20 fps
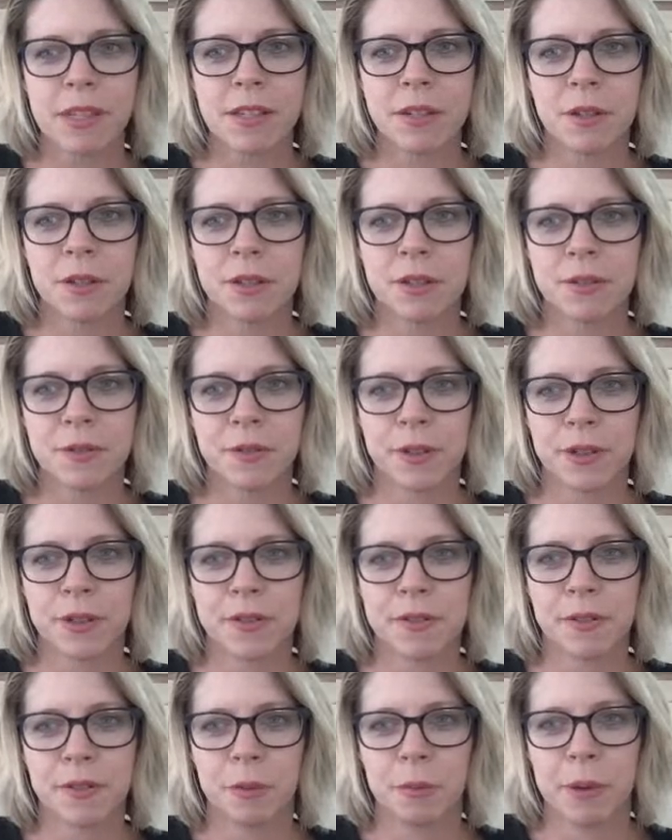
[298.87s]
So those
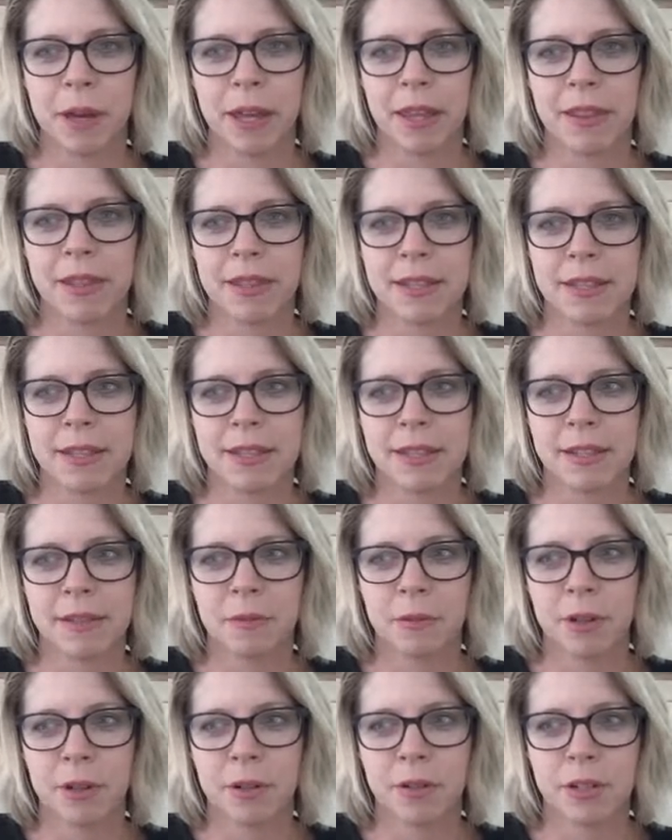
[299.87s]
first few months
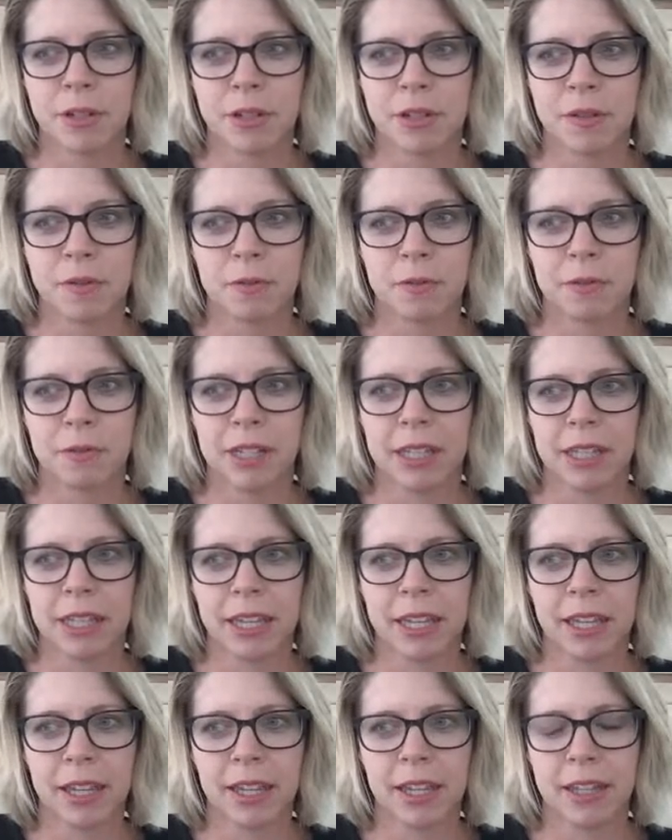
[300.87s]
were just
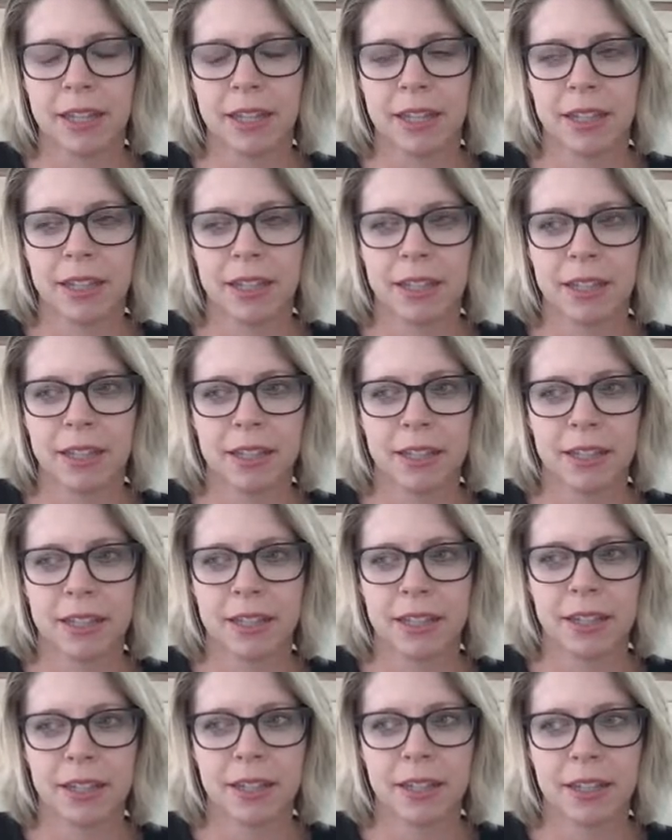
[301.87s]
really
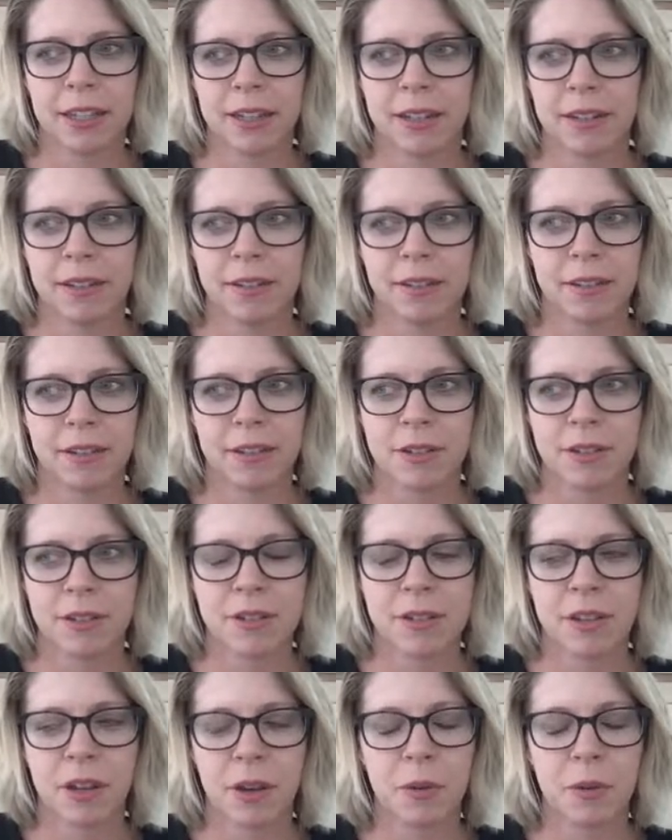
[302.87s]
just